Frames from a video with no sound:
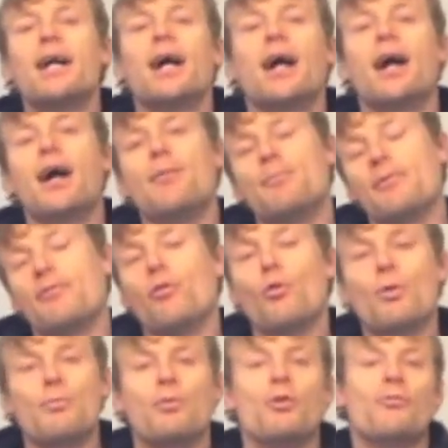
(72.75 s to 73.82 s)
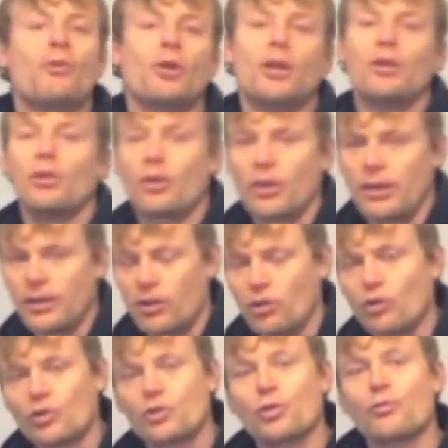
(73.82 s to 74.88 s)
before we move on and look at
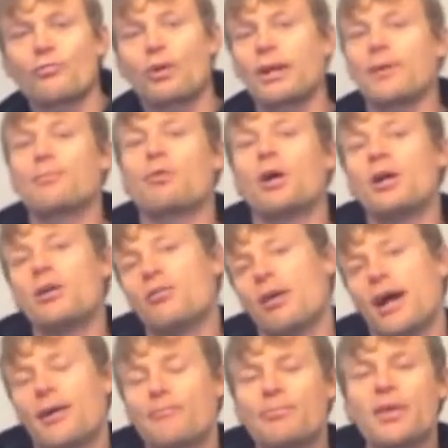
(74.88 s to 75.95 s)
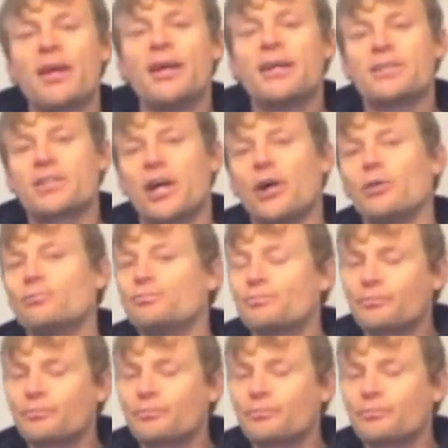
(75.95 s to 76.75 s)
your sort of running program. So